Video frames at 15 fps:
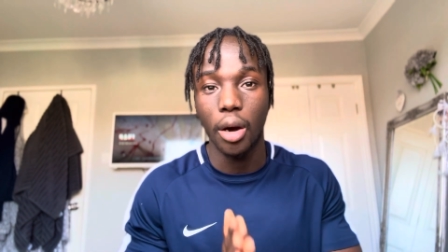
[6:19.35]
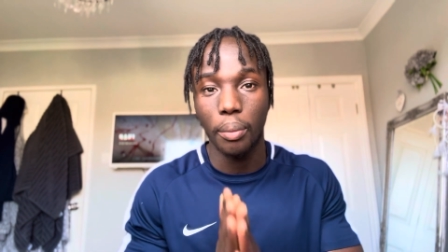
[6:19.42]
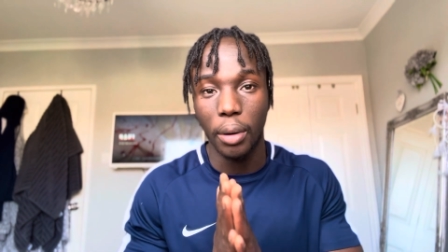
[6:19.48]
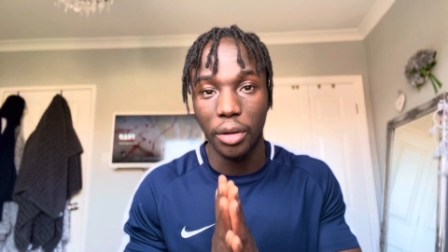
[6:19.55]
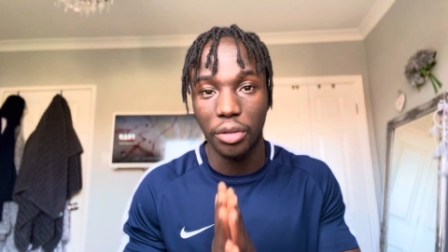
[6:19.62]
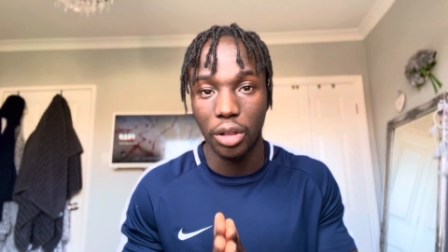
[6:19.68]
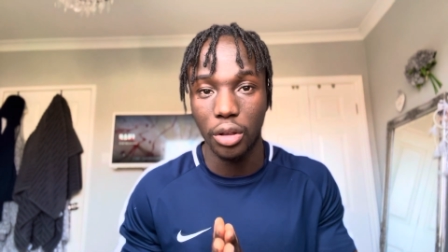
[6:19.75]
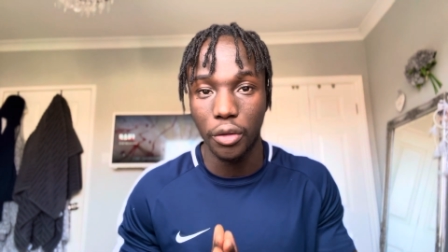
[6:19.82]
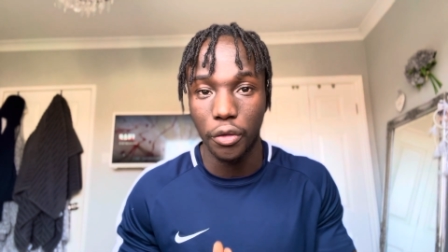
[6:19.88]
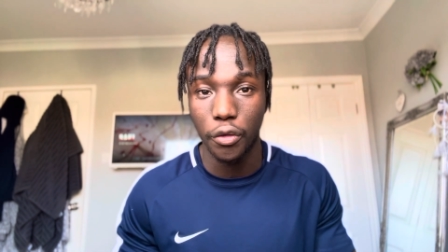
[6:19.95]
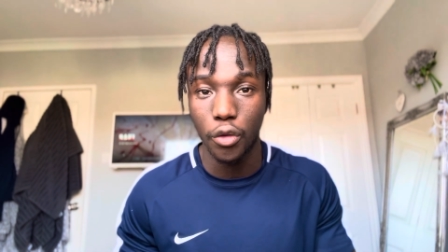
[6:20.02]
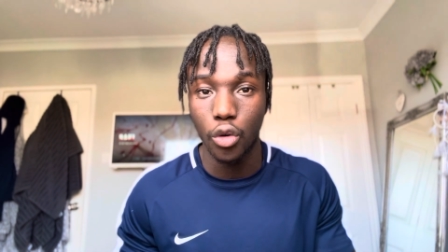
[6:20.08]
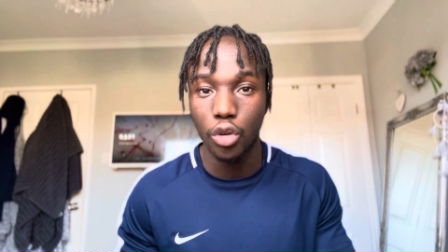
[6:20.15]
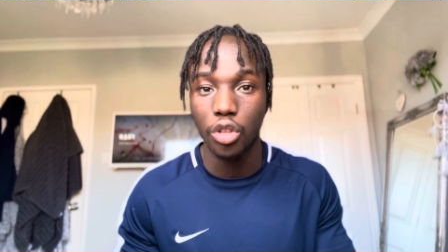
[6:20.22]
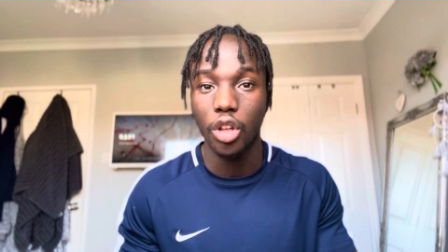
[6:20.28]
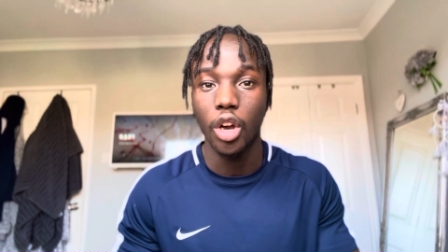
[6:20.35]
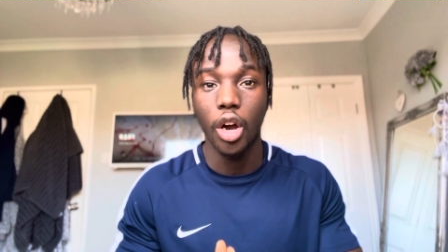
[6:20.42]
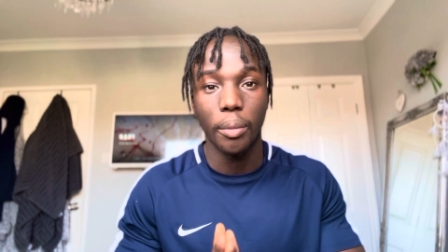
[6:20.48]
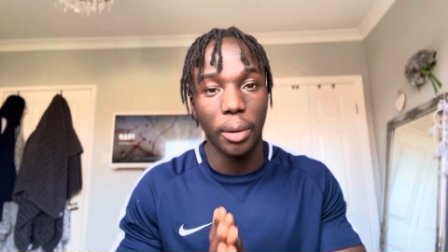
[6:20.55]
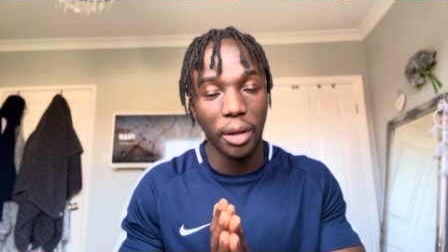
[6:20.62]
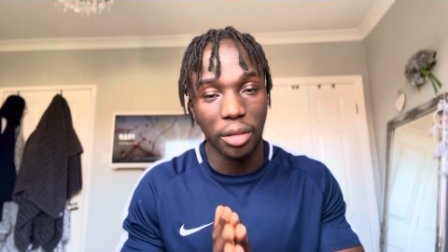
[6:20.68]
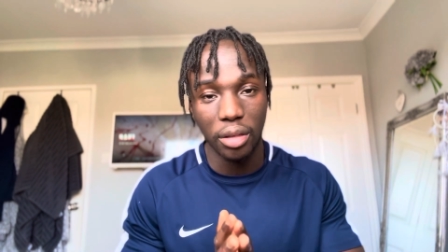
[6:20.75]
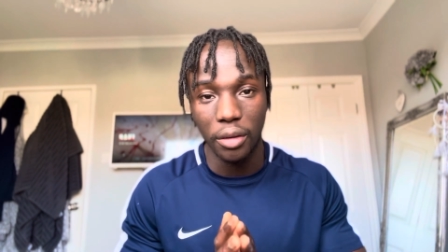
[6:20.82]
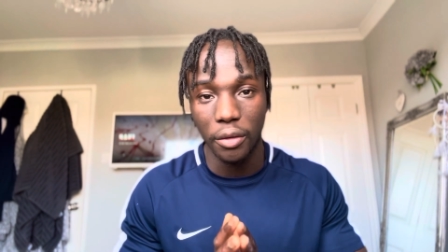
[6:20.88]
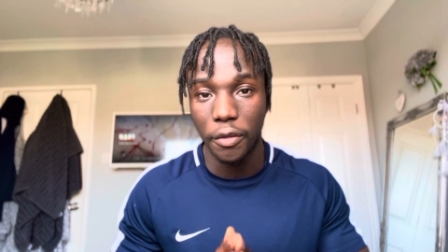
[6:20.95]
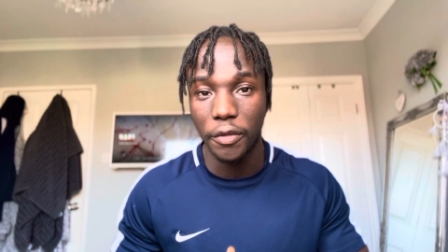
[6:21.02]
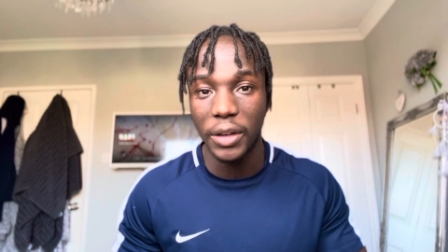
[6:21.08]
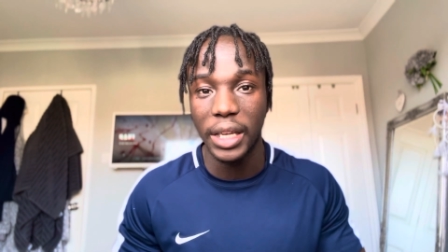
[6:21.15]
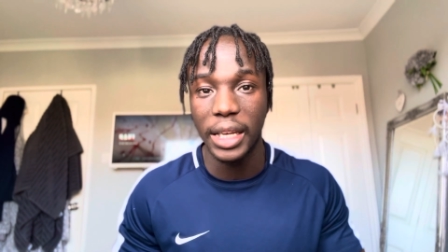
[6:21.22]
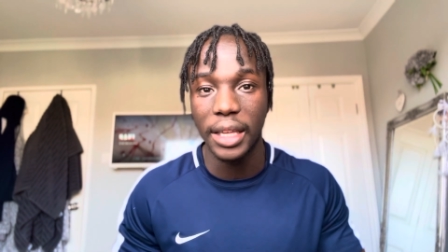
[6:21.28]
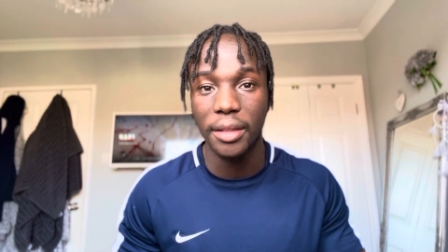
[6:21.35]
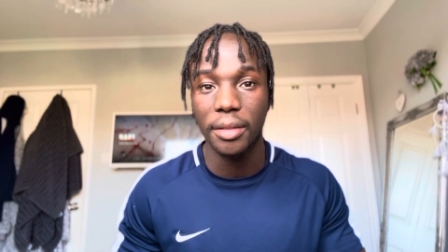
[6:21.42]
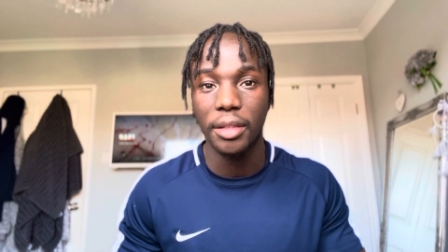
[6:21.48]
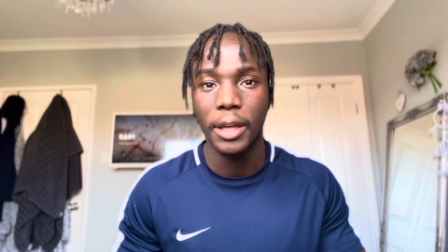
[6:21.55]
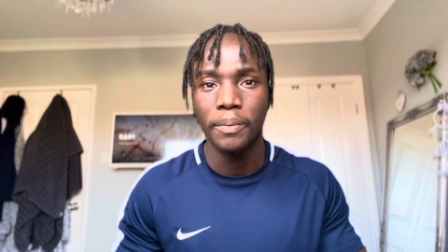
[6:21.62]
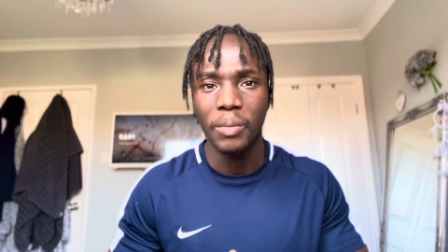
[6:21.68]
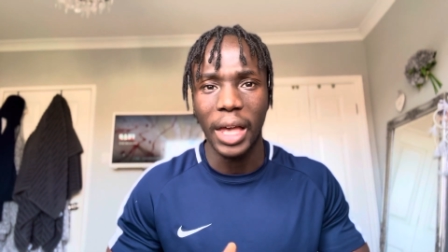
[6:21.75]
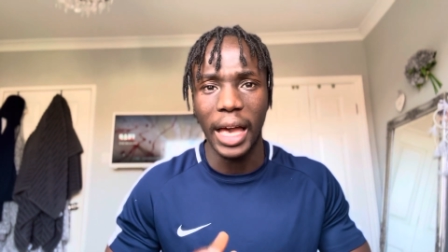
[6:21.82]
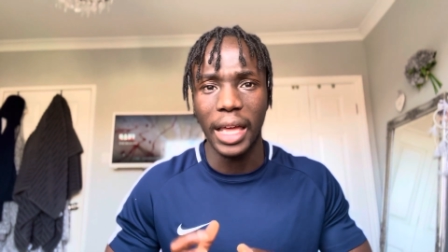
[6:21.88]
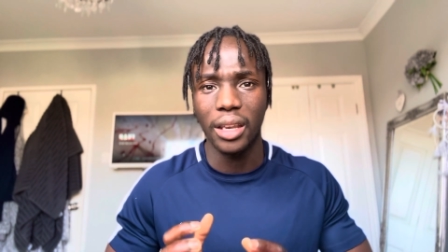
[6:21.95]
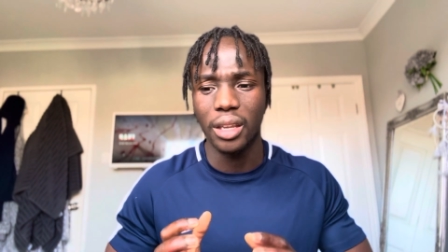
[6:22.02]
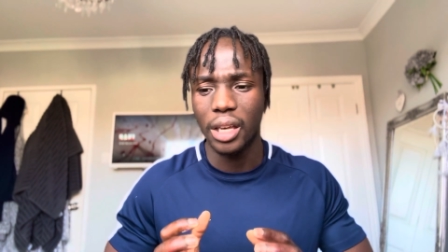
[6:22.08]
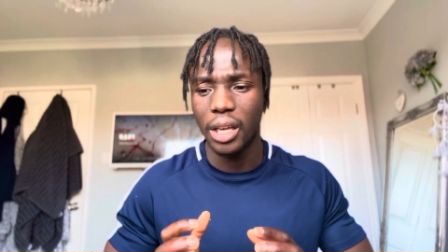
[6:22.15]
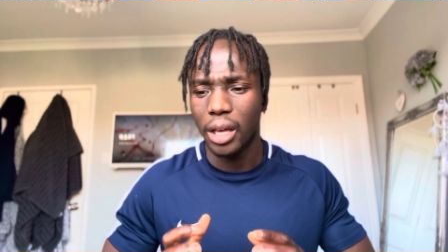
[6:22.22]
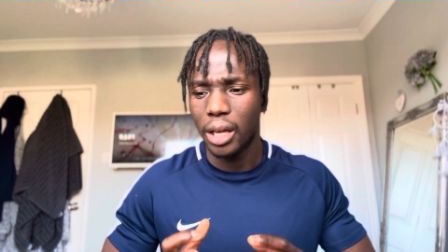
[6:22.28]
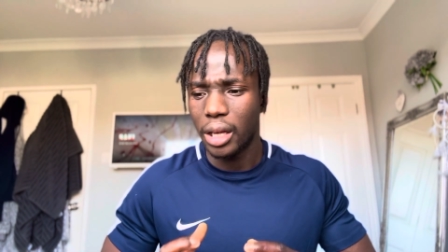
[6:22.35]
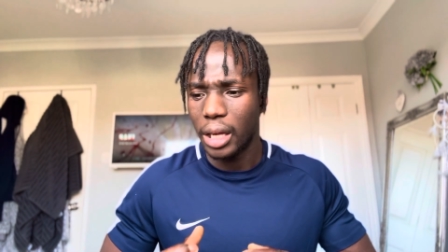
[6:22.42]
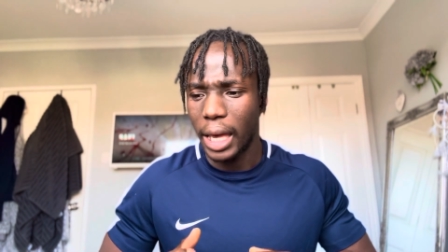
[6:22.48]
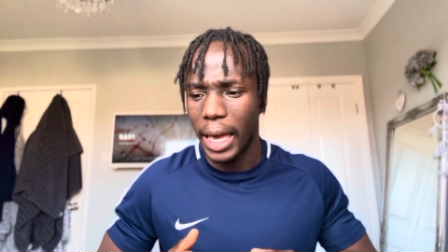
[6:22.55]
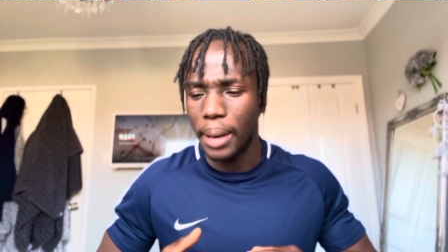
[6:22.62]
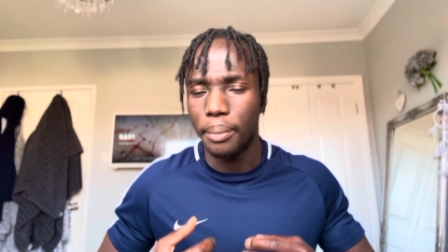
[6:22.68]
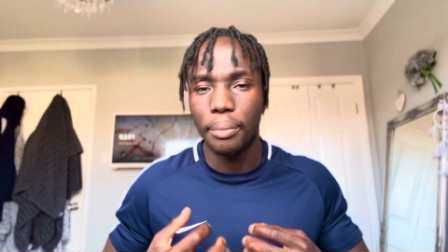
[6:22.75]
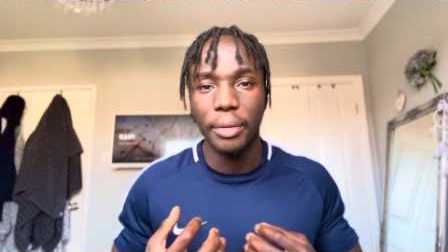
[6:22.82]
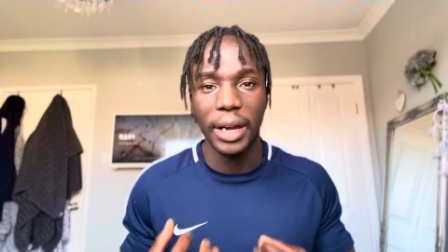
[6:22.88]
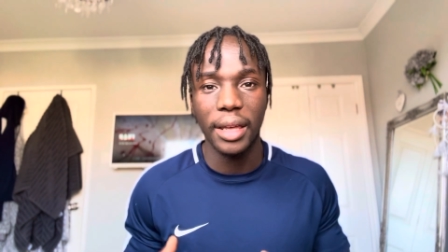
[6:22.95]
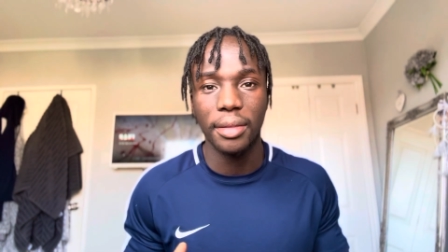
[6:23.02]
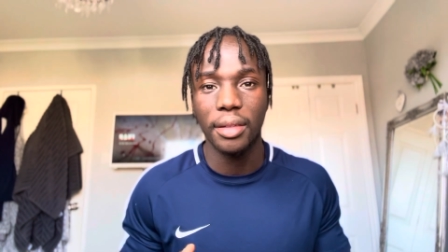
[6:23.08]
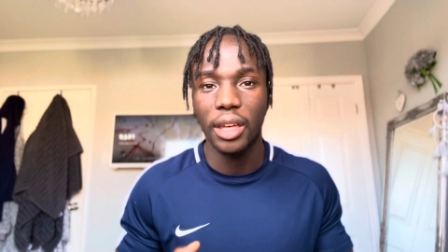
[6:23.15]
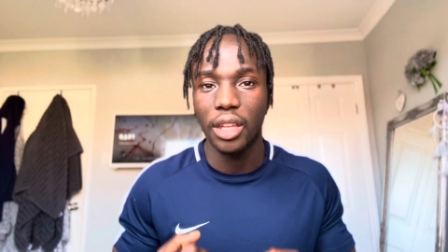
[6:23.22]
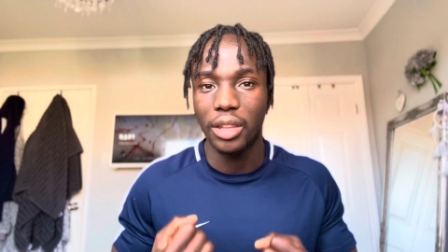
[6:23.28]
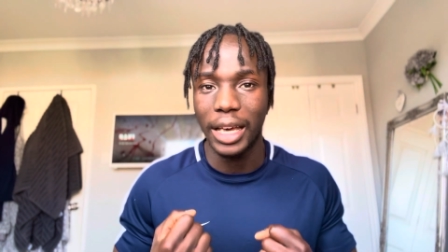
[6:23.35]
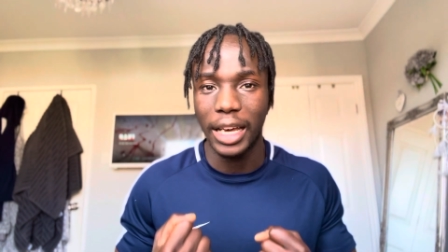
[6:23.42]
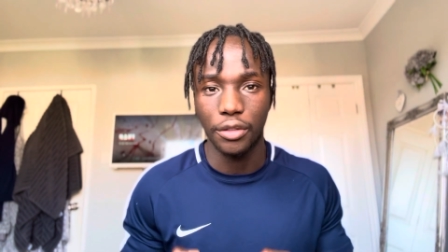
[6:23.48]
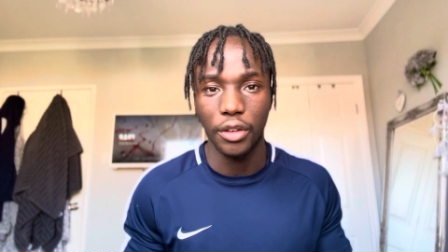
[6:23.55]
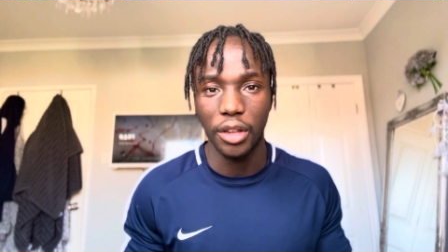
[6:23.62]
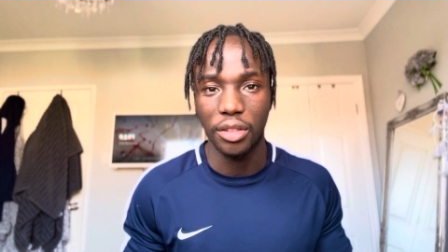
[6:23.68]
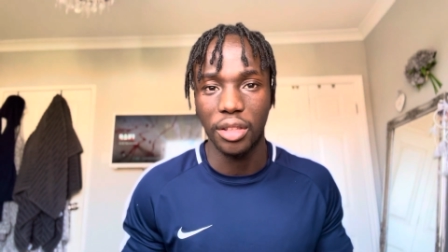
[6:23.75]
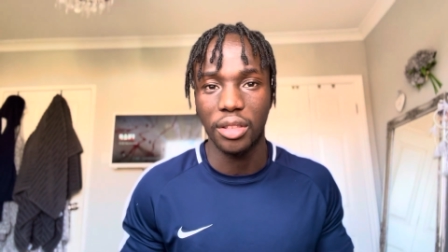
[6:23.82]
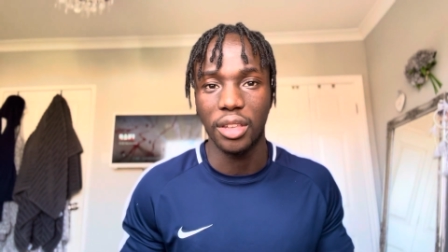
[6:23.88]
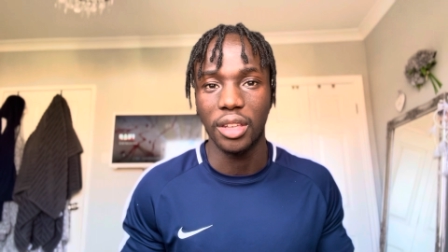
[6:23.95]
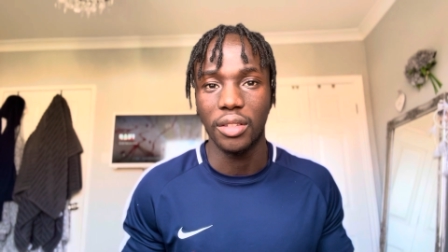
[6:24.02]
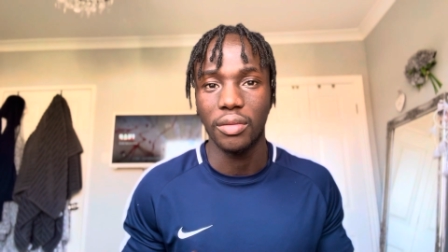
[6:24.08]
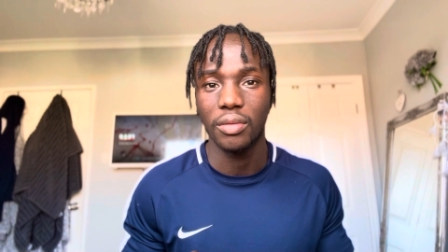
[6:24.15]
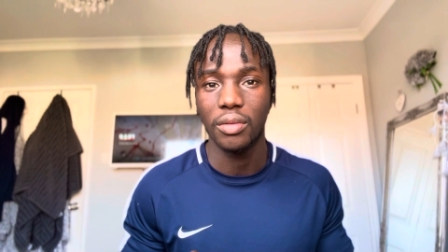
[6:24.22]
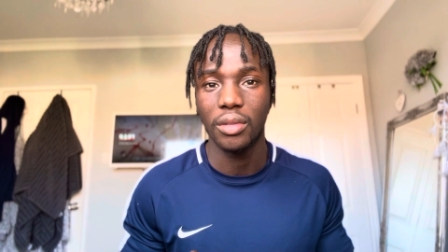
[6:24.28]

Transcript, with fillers: Positive thoughts, positive feelings, and embrace the adversity.